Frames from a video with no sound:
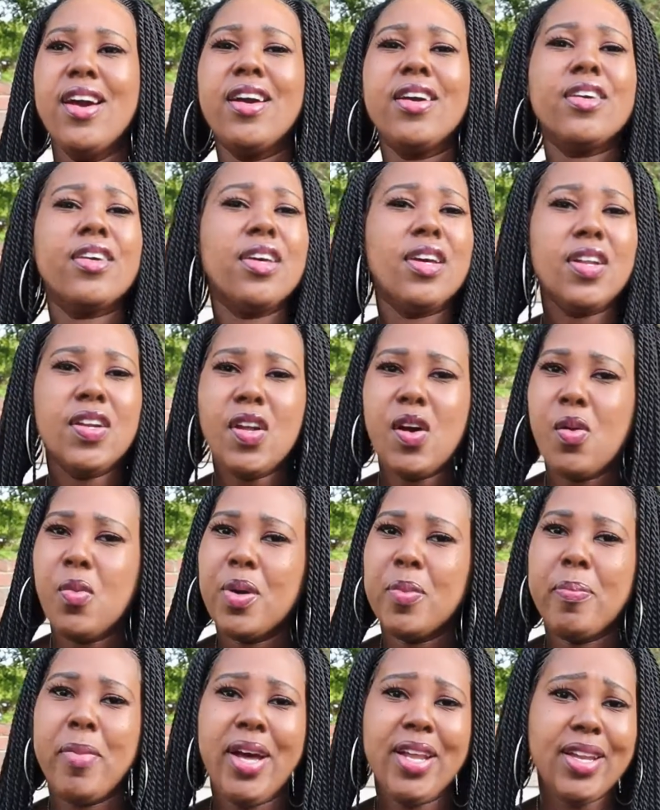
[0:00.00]

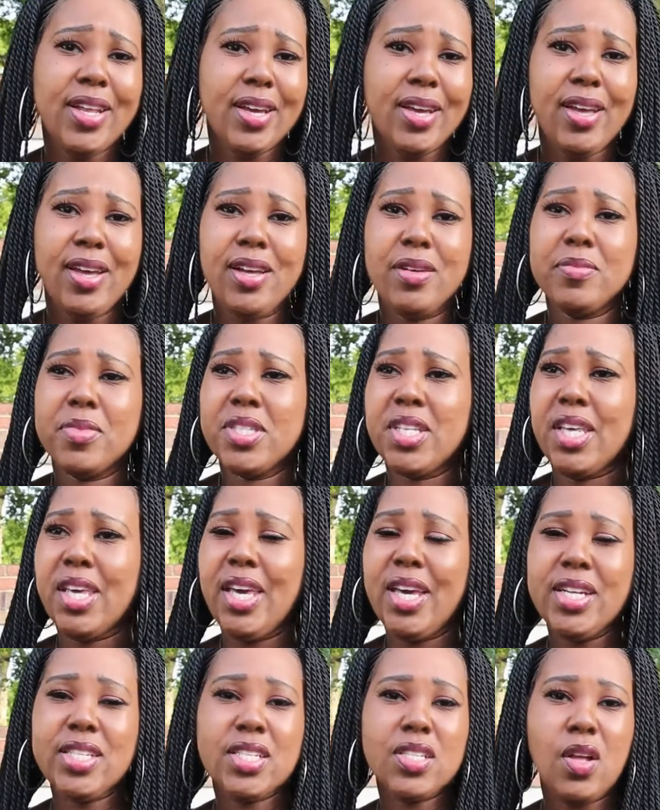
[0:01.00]
When Monday comes, the
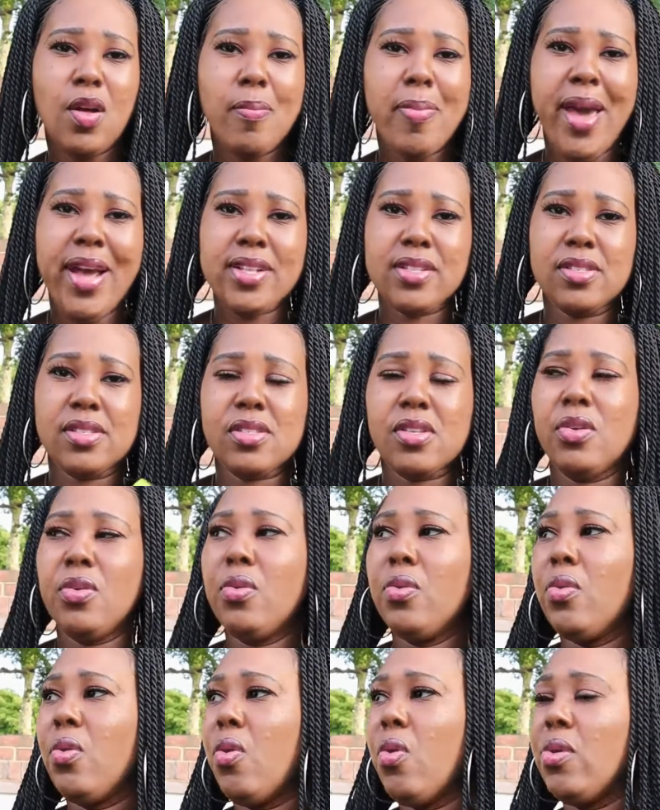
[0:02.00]
kids go back to
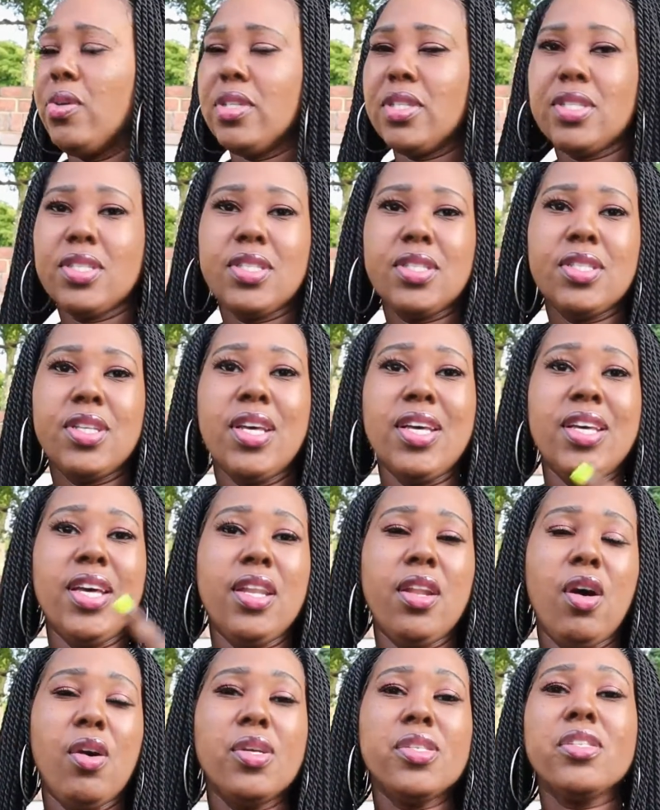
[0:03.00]
school, or
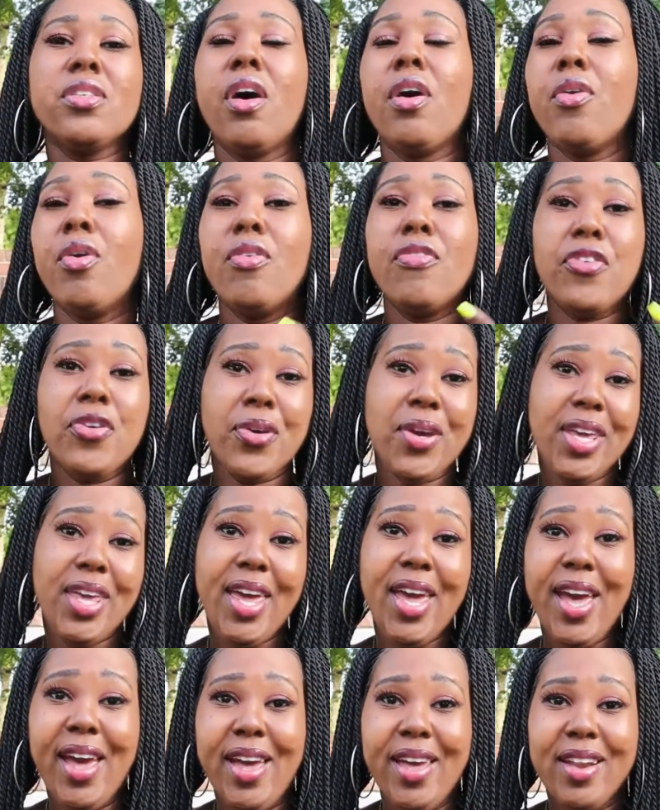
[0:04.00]
it all start over
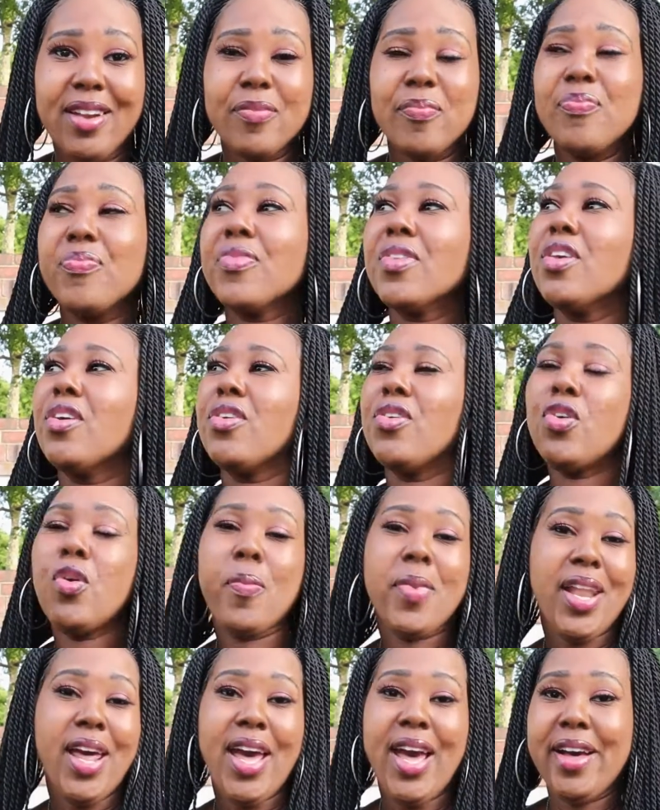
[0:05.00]
again. You
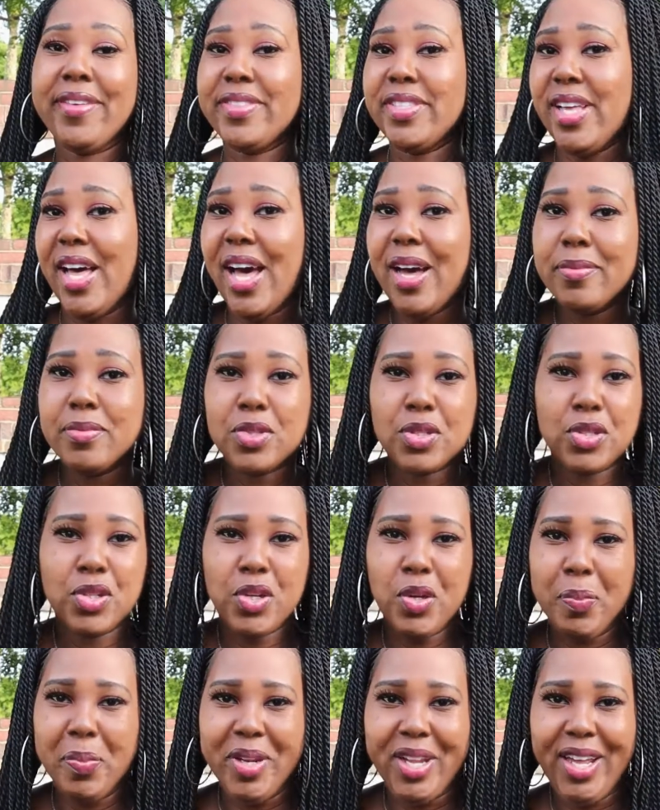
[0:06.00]
may not have time to do
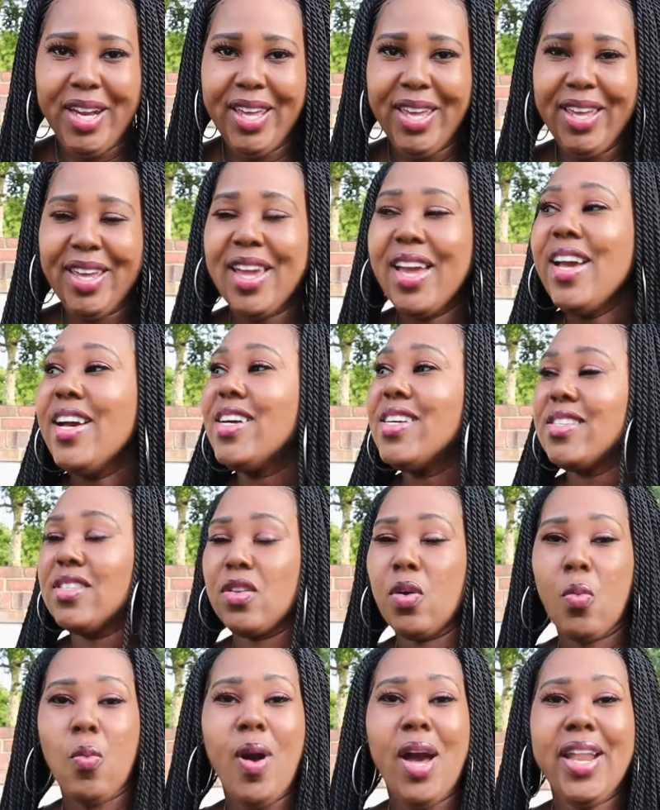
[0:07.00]
your planning.
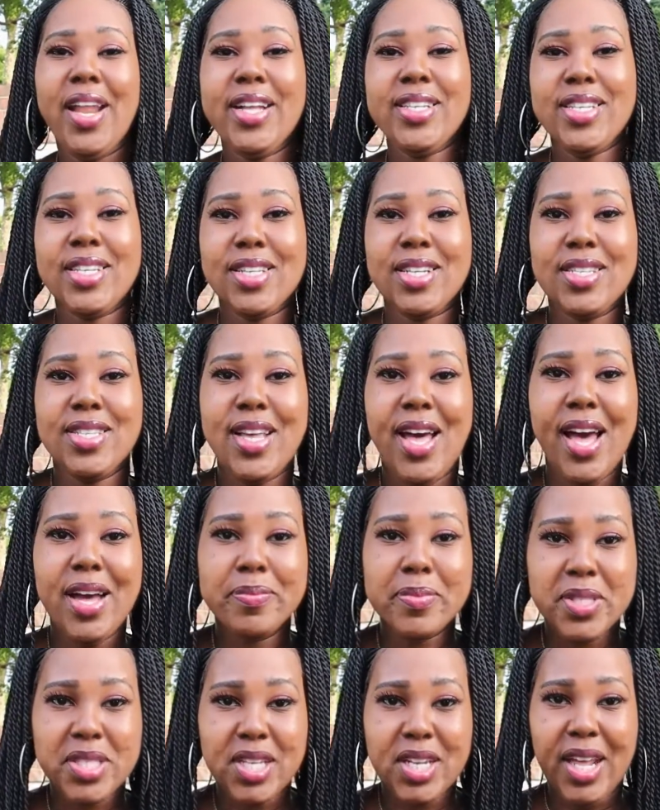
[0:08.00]
So why not take the
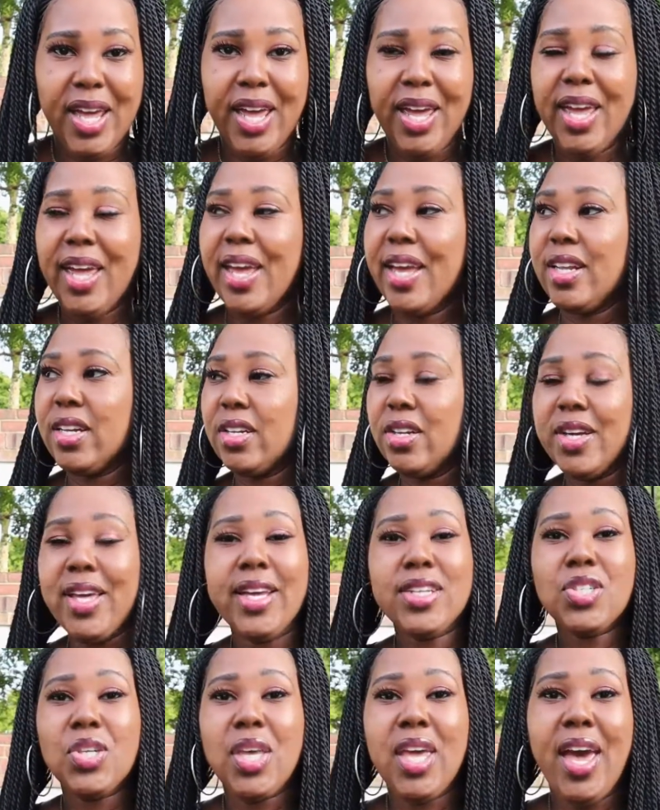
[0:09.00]
time today and look
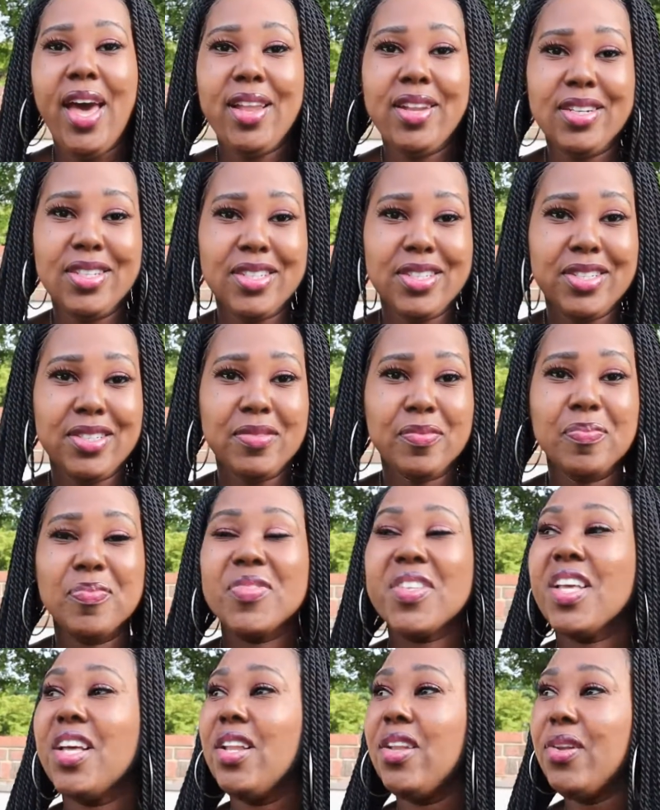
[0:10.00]
at your calendar,
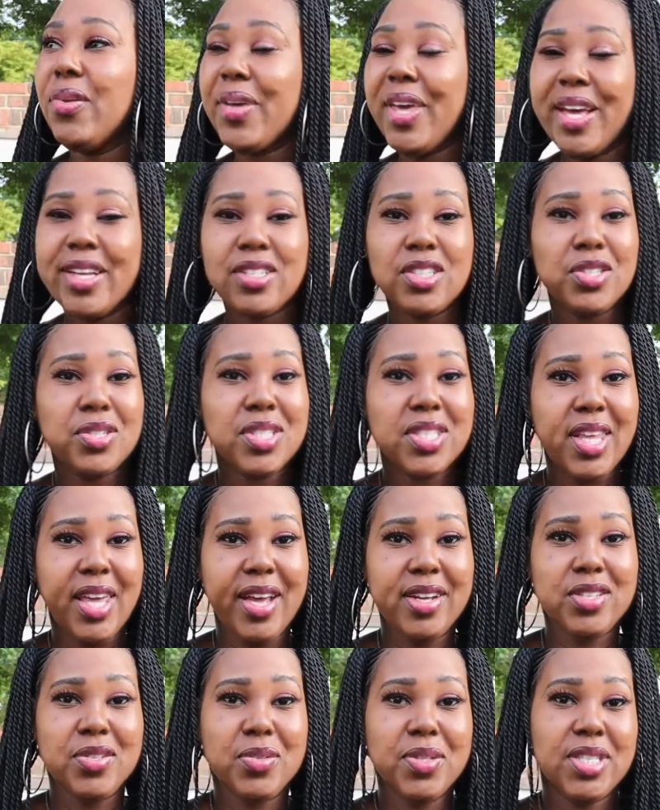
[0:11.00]
look at your
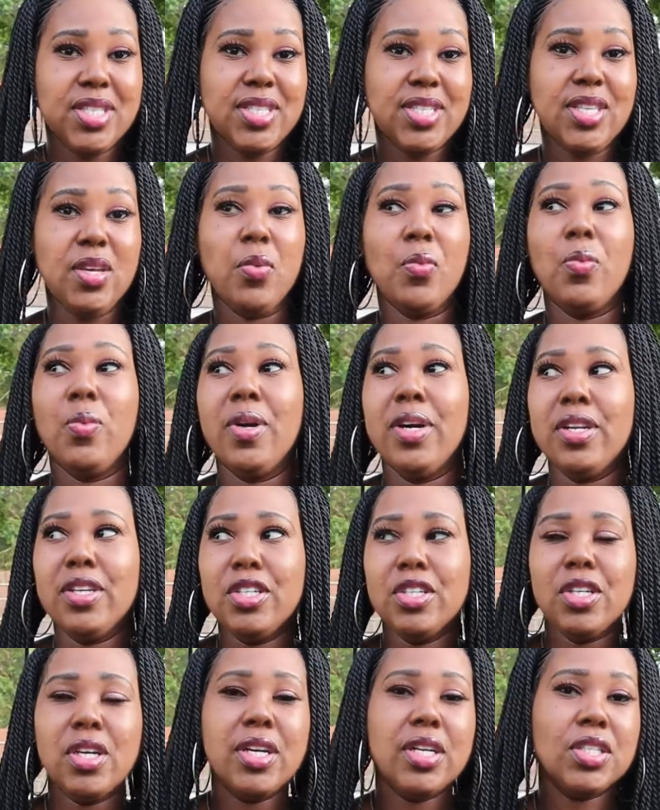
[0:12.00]
schedule, and see what are
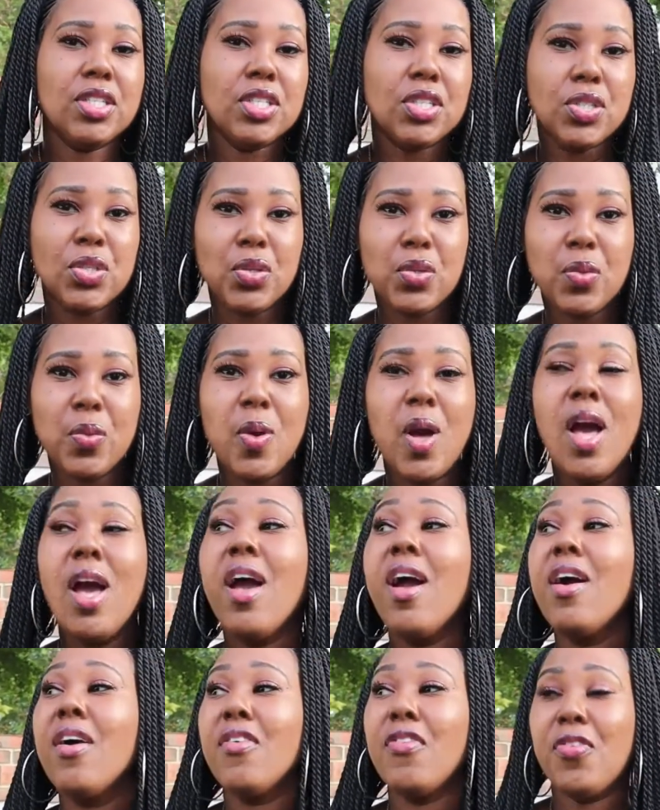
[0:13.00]
you going to do
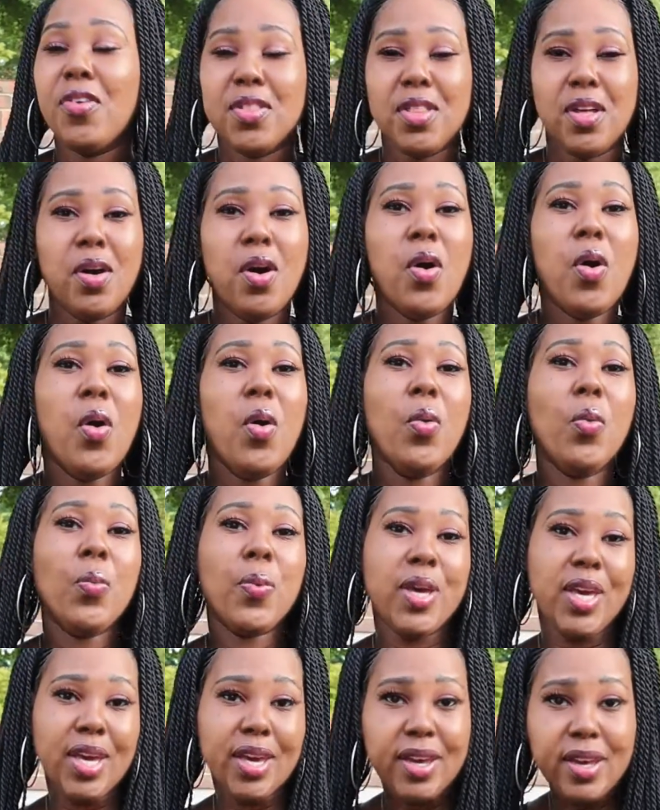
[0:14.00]
for the whole
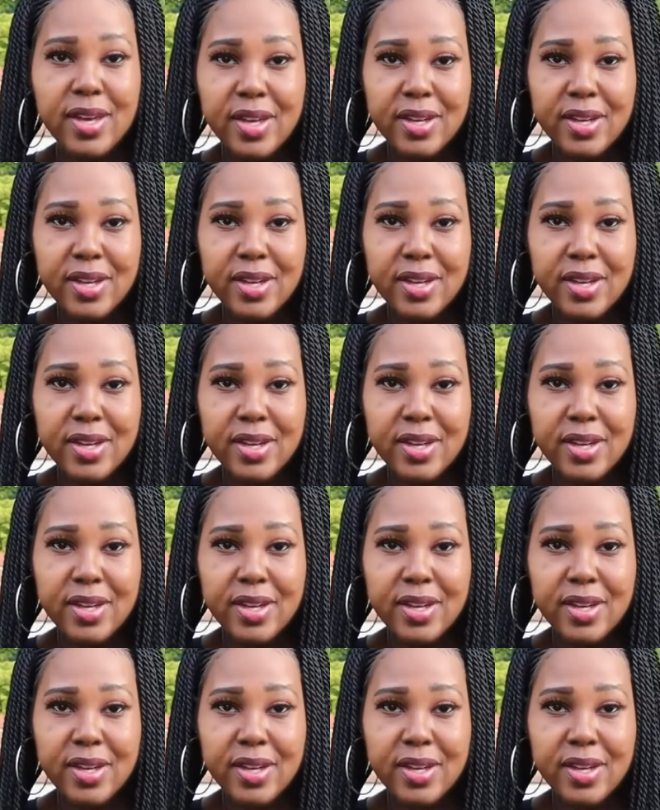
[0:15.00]
week,